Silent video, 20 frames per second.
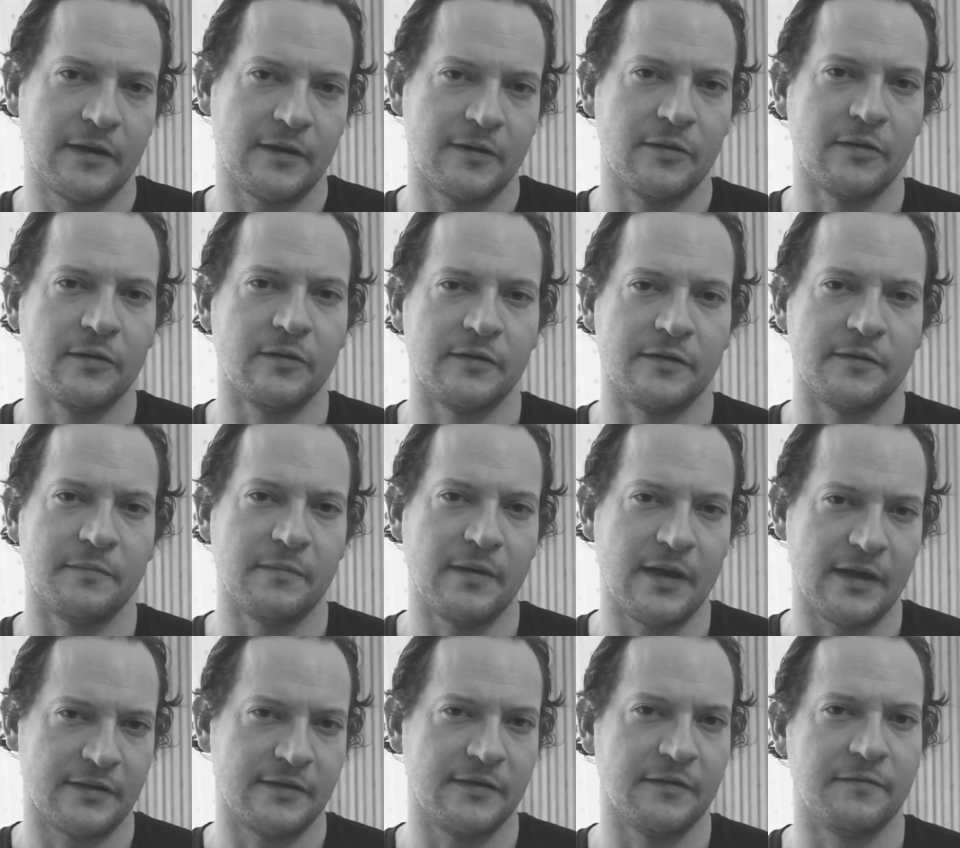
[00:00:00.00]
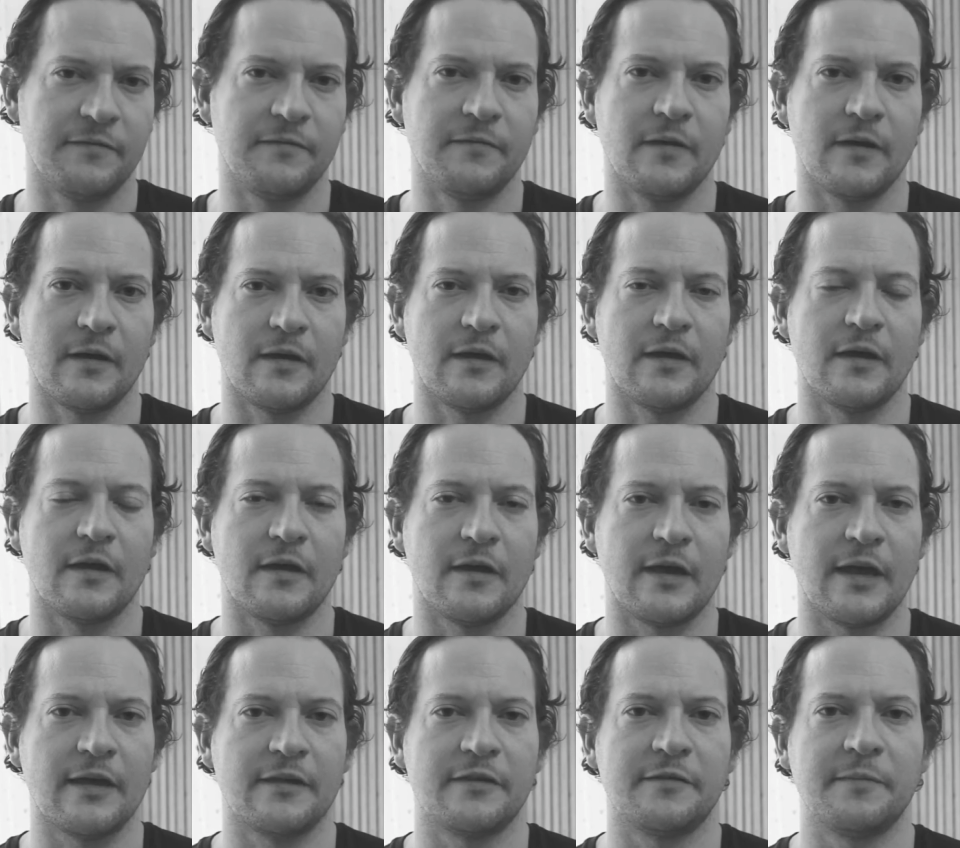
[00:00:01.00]
core is a massive
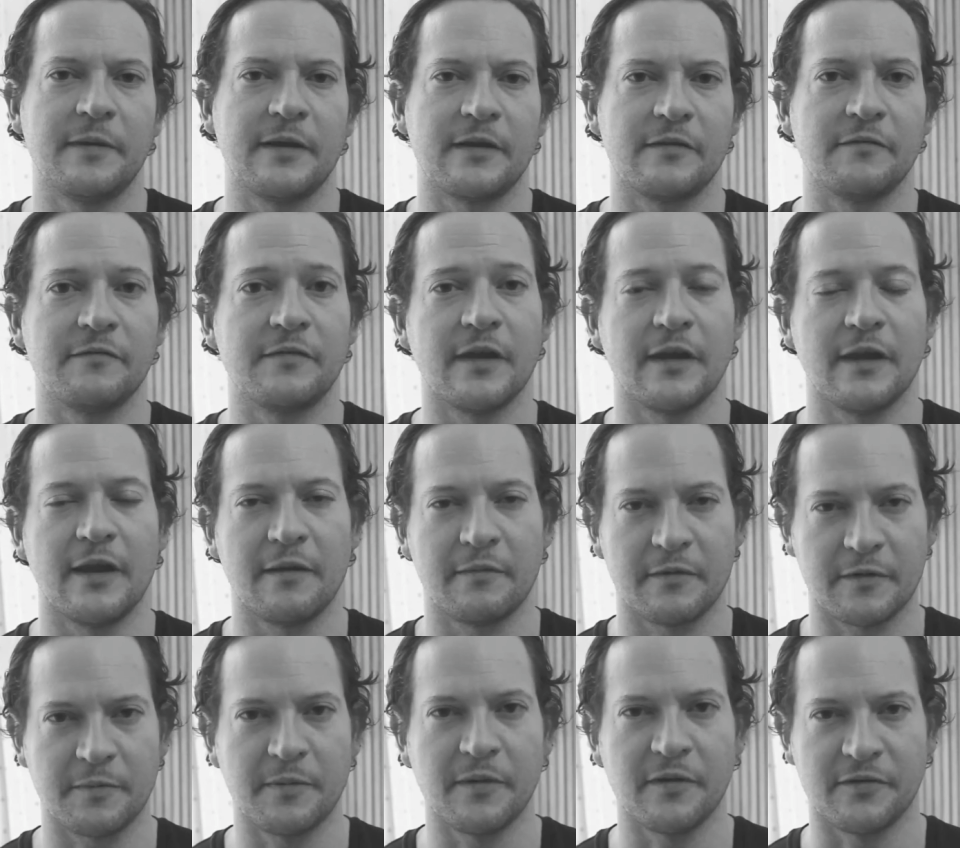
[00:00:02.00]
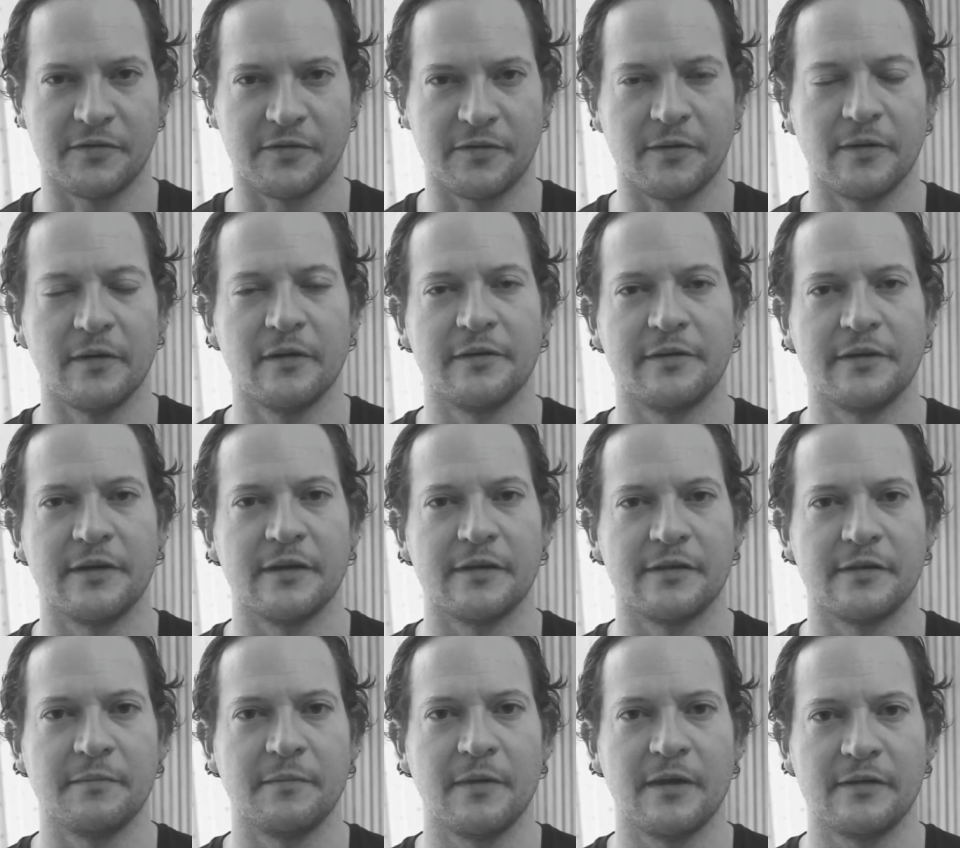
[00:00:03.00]
aspect of dynamic posturology.
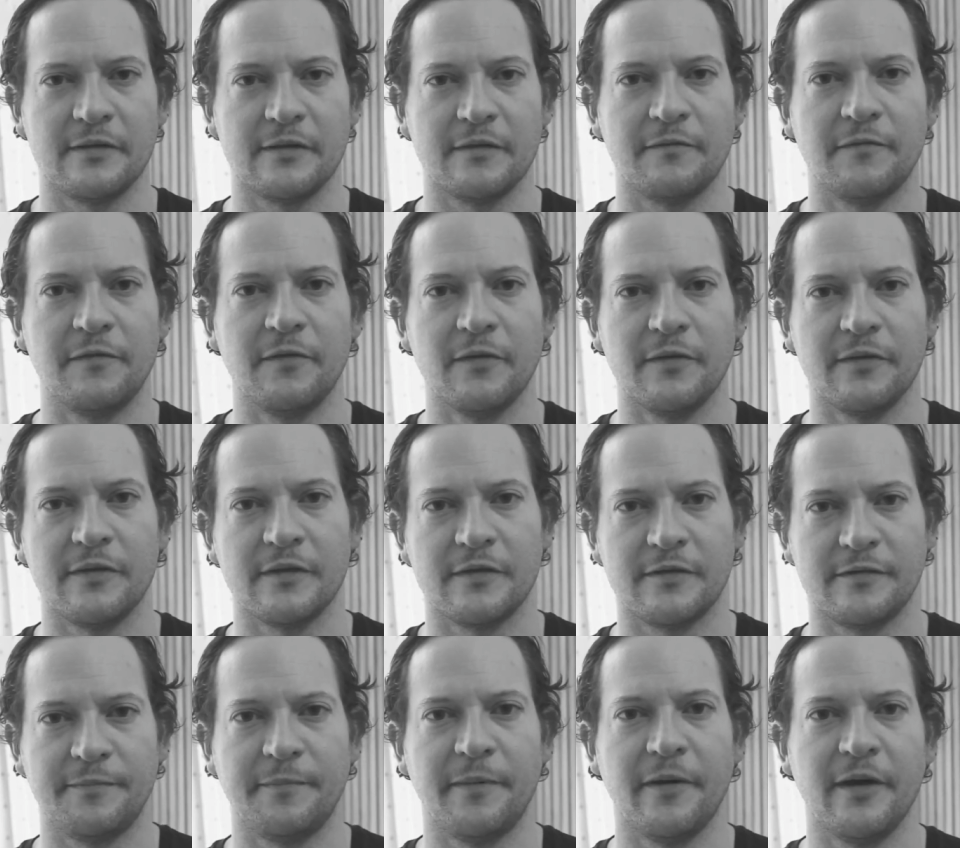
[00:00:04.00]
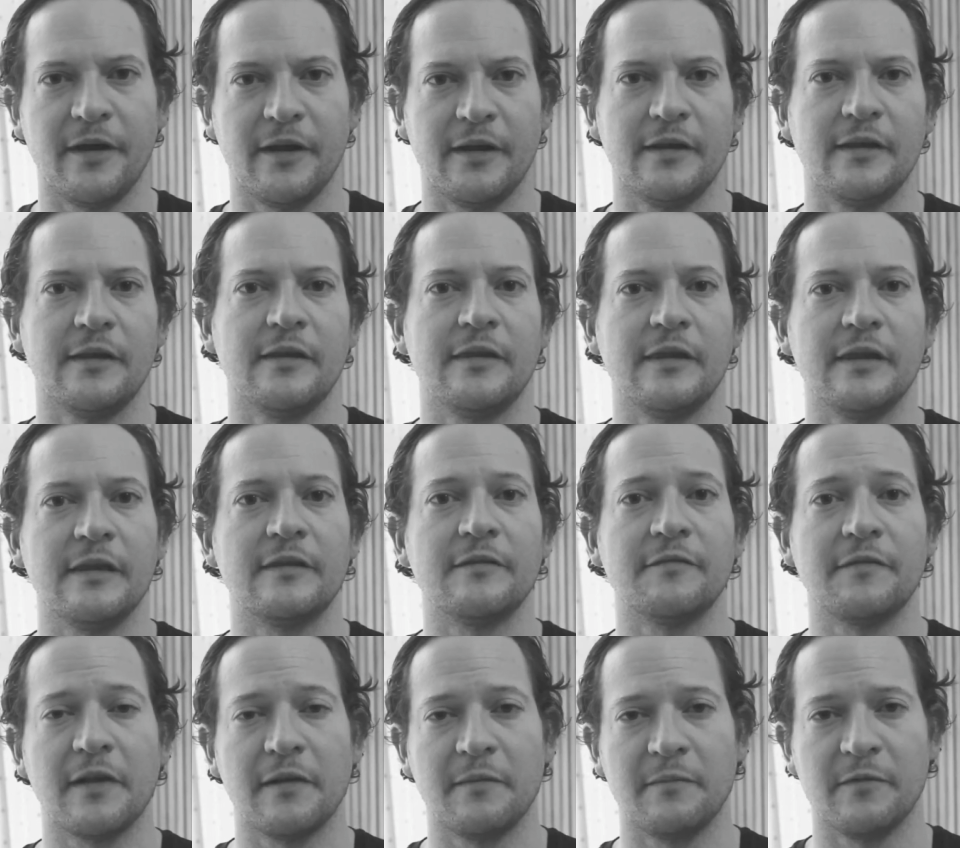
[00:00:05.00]
It's amazing for the spine, the
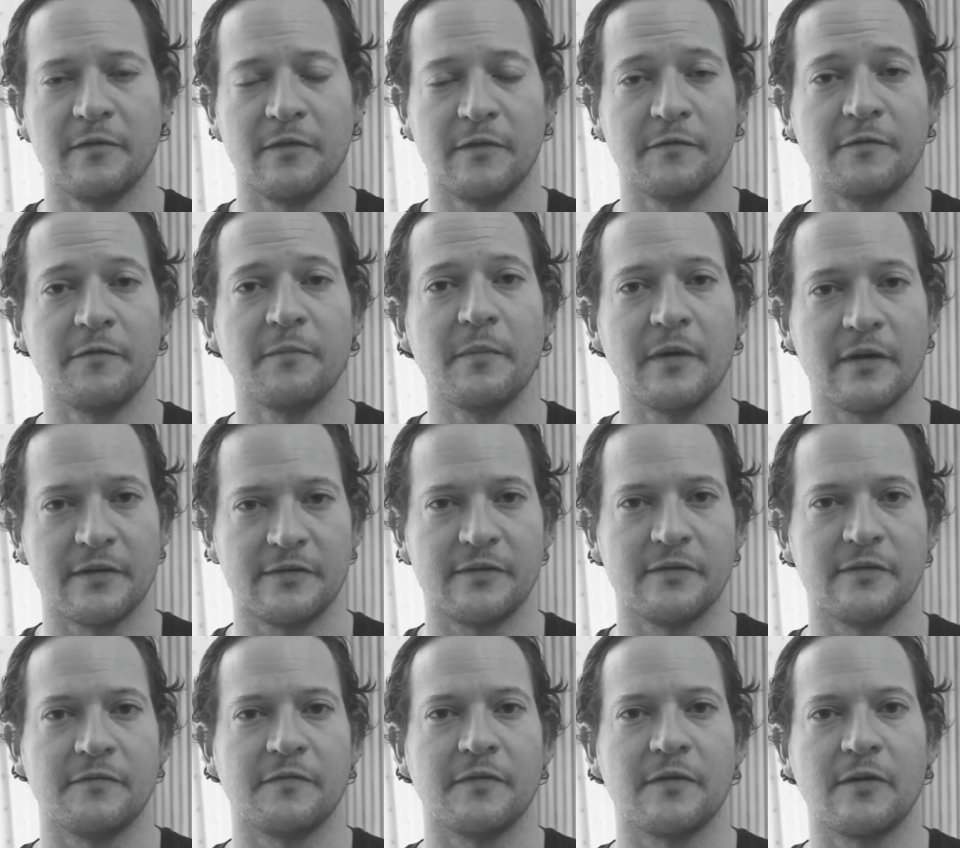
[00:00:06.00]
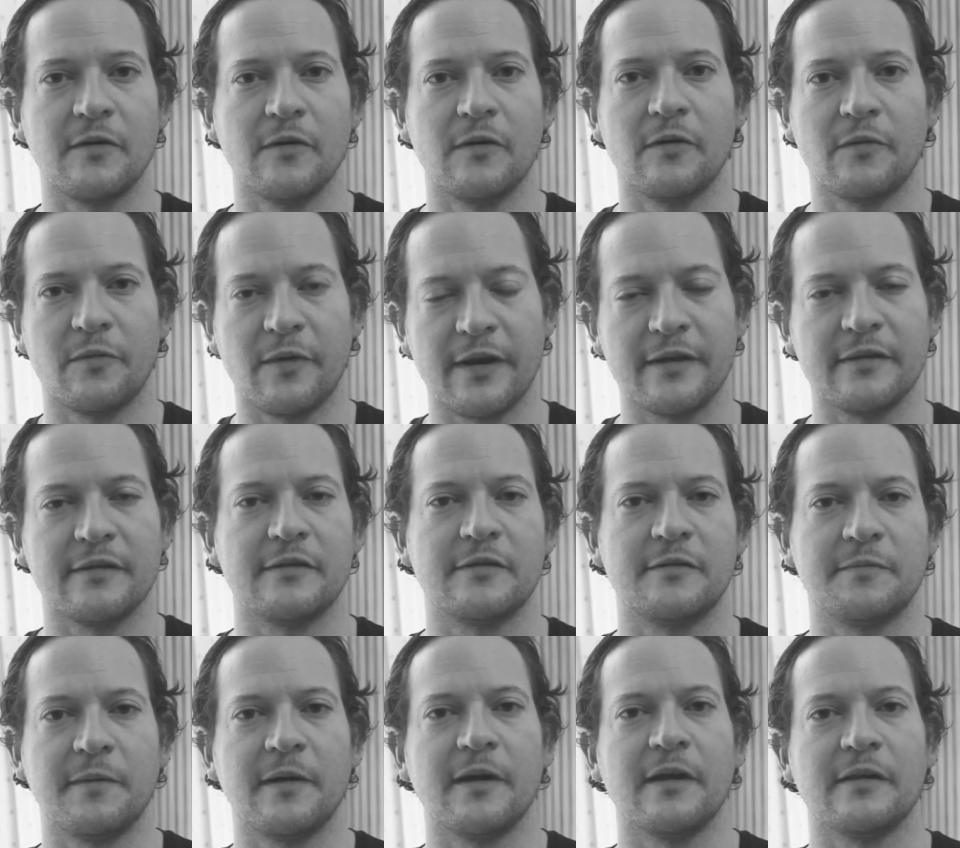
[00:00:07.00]
development of muscles of the core around the
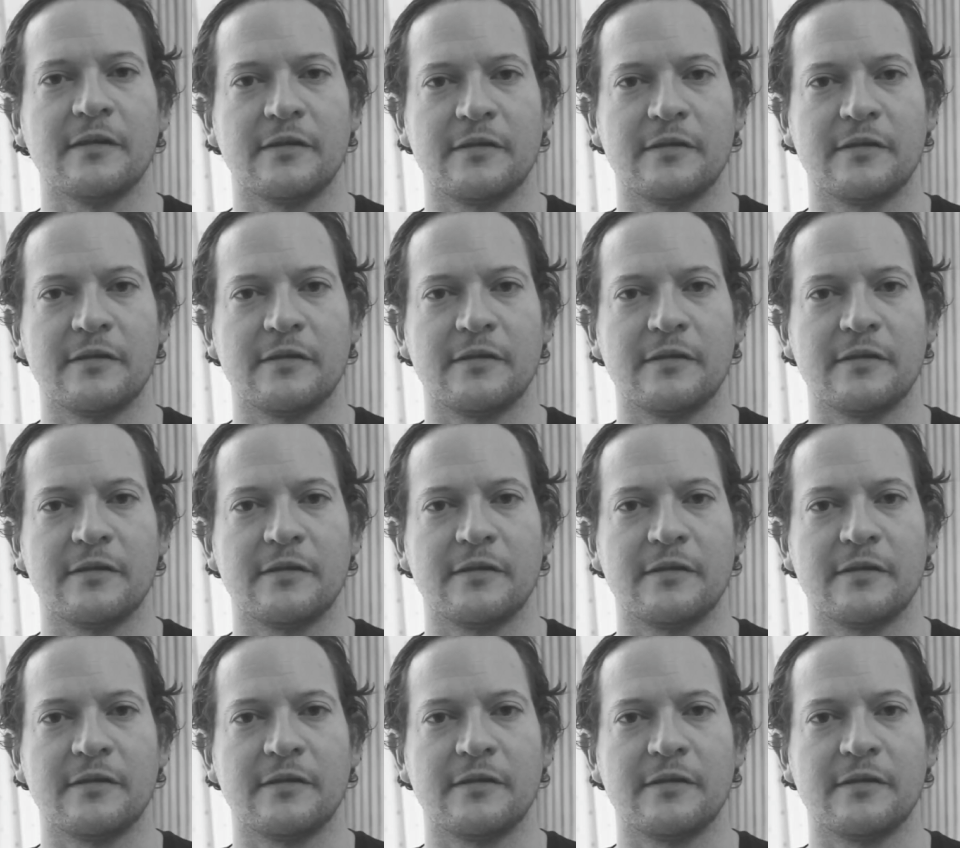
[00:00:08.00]
spine.